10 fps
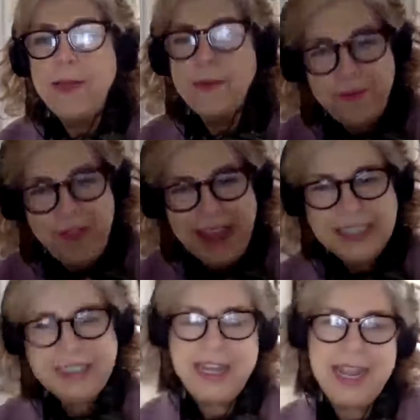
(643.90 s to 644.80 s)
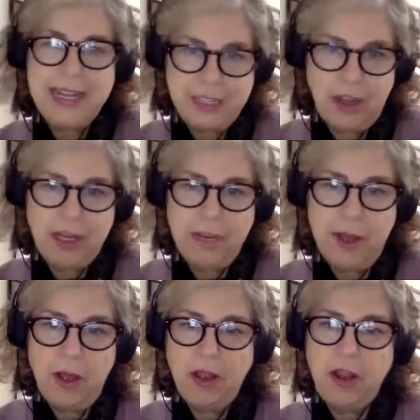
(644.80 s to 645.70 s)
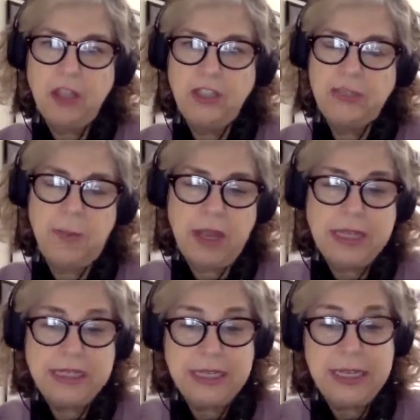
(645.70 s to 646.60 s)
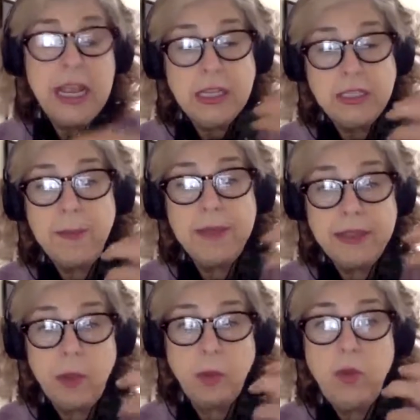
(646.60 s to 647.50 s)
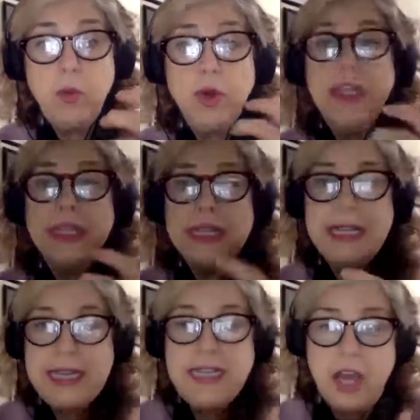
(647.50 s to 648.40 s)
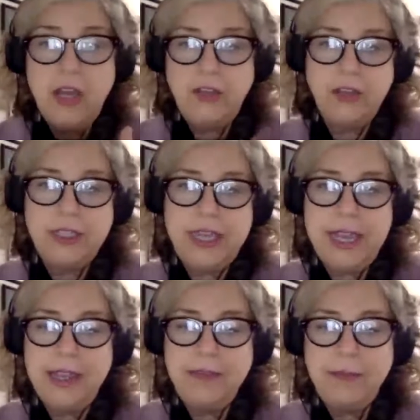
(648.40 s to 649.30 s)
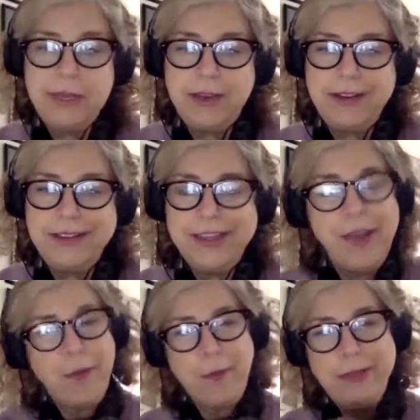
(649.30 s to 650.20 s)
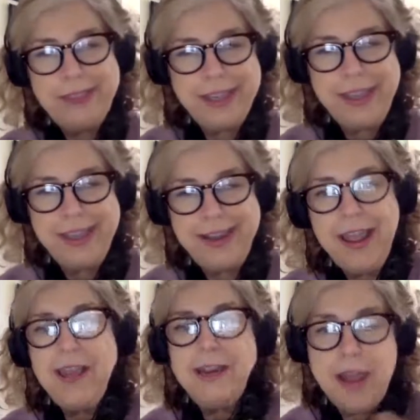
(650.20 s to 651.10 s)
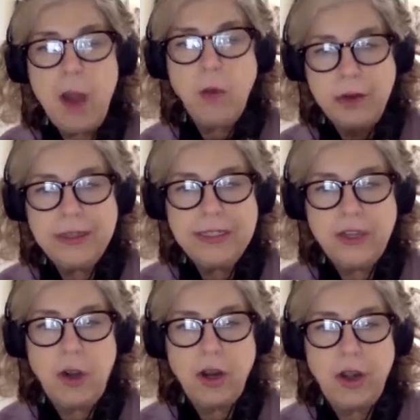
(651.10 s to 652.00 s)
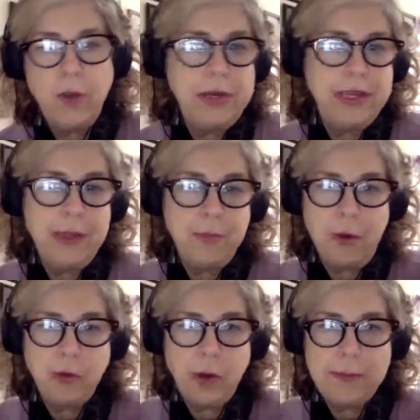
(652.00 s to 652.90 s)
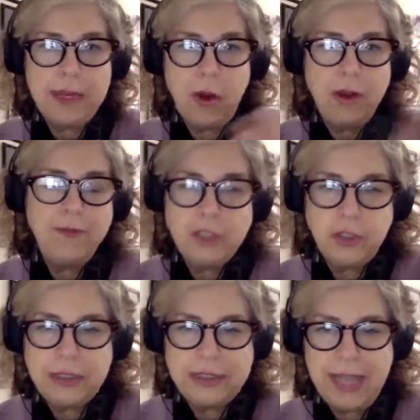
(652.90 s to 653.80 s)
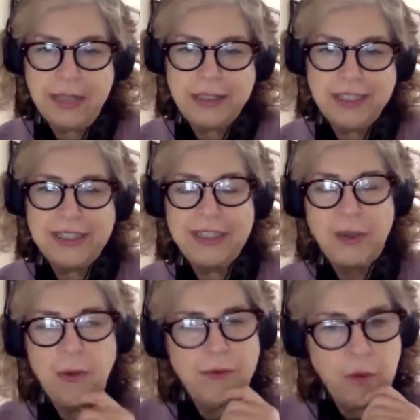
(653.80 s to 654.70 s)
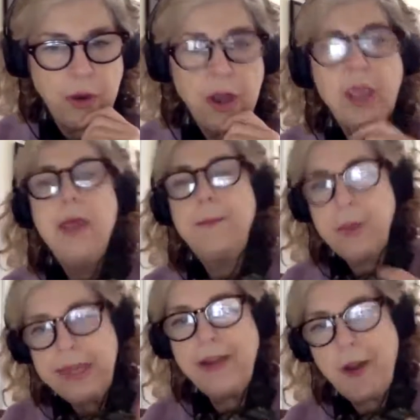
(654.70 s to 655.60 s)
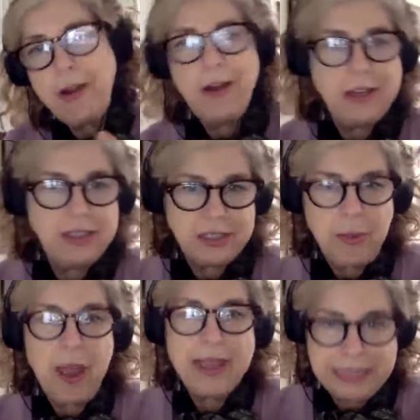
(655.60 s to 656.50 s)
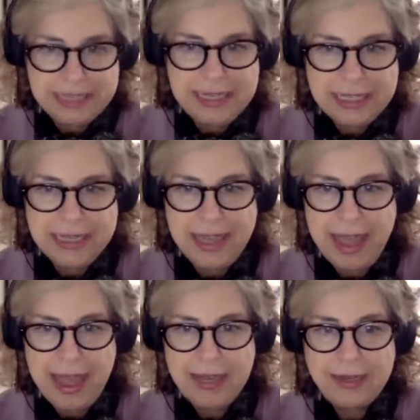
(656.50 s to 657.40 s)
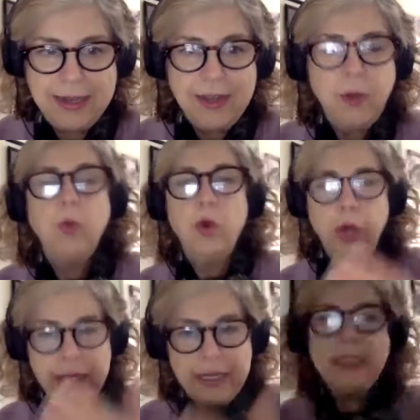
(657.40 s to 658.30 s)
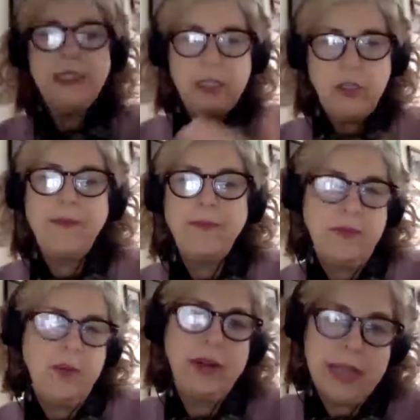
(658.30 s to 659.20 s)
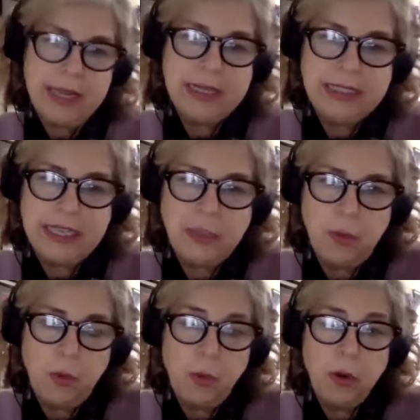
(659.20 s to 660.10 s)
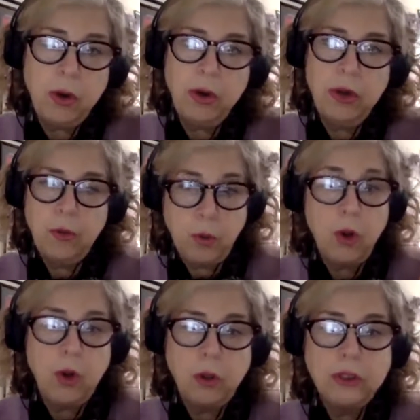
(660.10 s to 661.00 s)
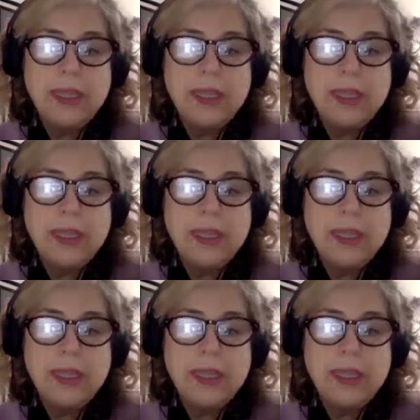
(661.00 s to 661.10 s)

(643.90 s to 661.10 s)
fascinating talking about unconscious bias and something that we really need to understand, because once again, now we're going to start coding and programming artificial intelligence. So if we're bringing our unconscious bias into that, we're going to continue to have a very inaccessible world.